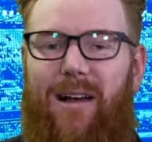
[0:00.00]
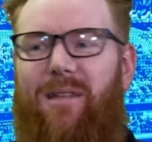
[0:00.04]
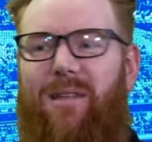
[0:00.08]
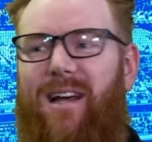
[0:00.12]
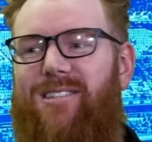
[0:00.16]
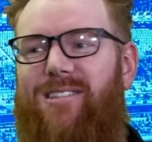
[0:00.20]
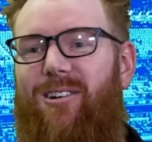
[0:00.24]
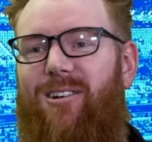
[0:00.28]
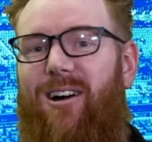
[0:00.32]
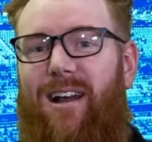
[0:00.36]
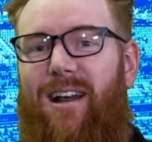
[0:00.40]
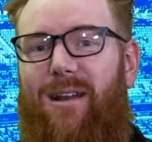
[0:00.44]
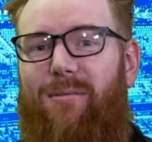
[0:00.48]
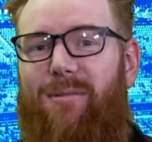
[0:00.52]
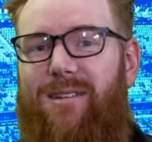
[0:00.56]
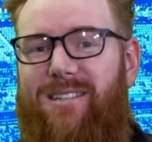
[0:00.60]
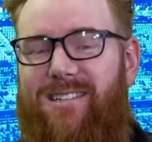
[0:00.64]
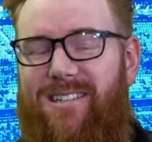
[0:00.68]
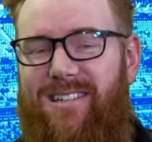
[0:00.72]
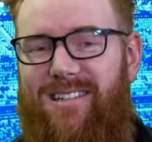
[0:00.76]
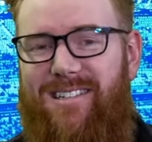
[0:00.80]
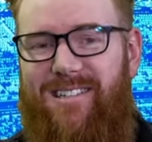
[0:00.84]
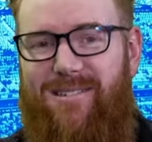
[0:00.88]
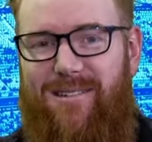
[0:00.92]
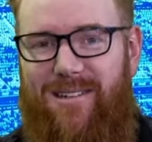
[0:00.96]
That's right, he missed
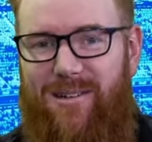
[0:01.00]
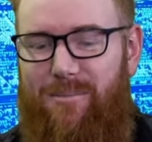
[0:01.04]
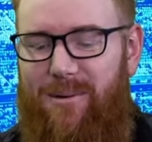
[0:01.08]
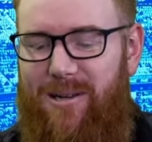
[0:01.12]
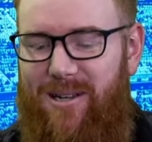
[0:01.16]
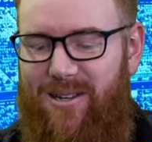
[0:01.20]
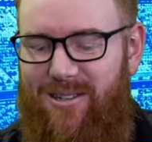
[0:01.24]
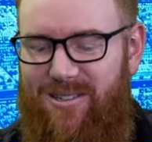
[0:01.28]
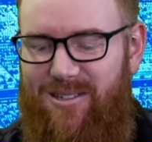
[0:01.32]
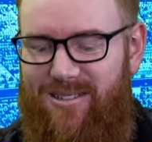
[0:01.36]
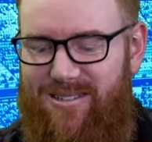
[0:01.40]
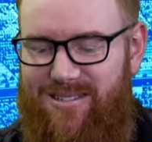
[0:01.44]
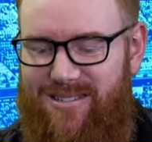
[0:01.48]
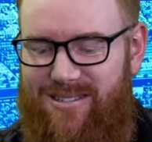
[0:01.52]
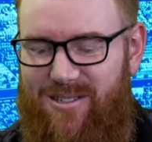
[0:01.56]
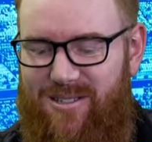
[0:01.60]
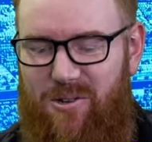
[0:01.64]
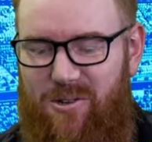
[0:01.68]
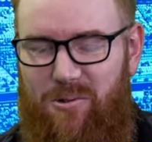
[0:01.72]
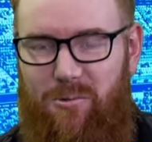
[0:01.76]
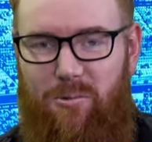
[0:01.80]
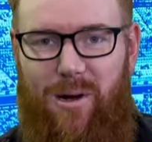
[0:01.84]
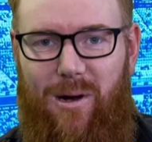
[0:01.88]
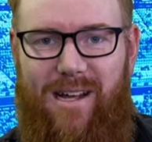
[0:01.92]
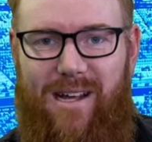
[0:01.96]
his appeal.
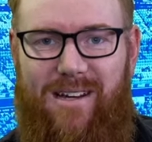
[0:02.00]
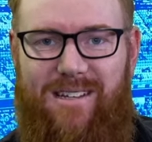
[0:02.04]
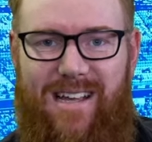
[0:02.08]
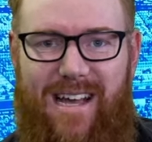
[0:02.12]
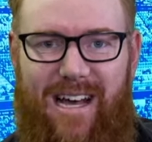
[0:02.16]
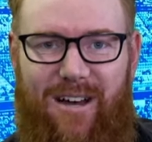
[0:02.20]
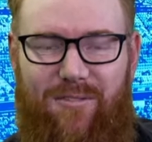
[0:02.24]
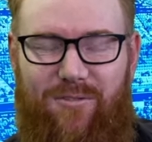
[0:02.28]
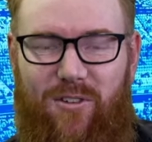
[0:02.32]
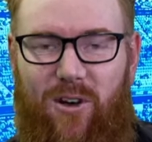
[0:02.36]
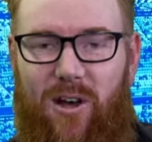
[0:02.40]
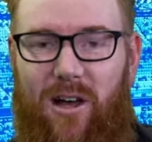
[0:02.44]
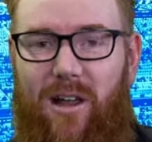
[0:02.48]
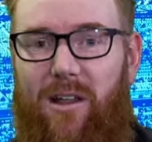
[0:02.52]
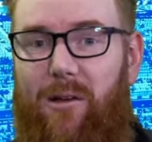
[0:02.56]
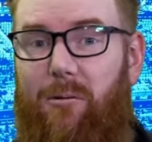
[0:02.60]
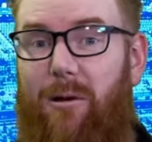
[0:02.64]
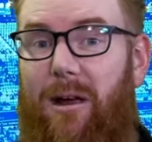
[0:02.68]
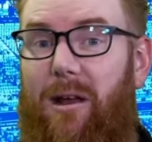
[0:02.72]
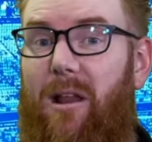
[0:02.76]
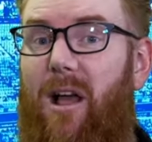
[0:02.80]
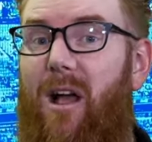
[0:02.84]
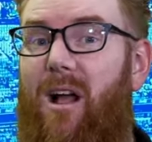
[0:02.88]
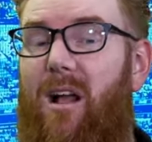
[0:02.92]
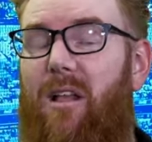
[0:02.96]
Two weeks out for Harley
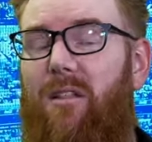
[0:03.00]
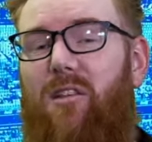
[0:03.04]
Reid.